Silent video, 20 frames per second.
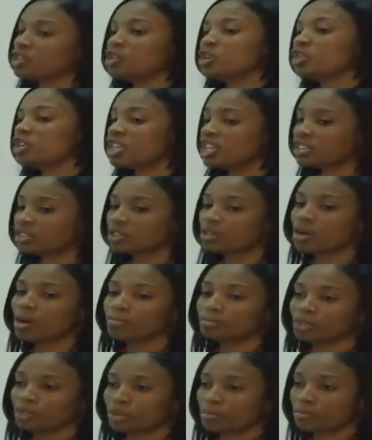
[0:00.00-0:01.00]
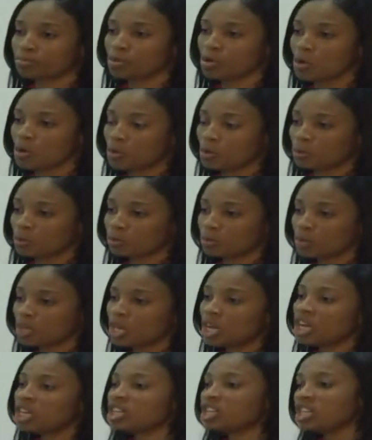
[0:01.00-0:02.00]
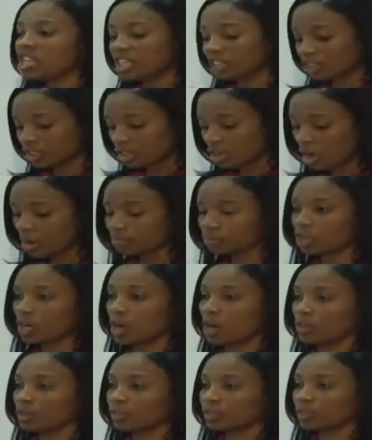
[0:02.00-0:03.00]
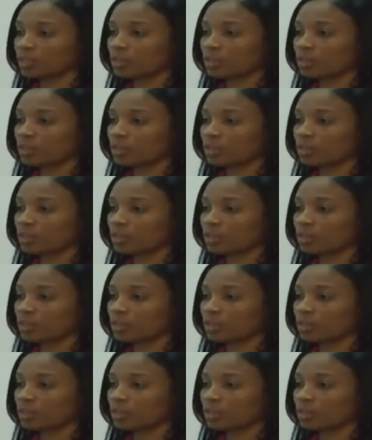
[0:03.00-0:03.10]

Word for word: you need to come to the pro. You need to come to us.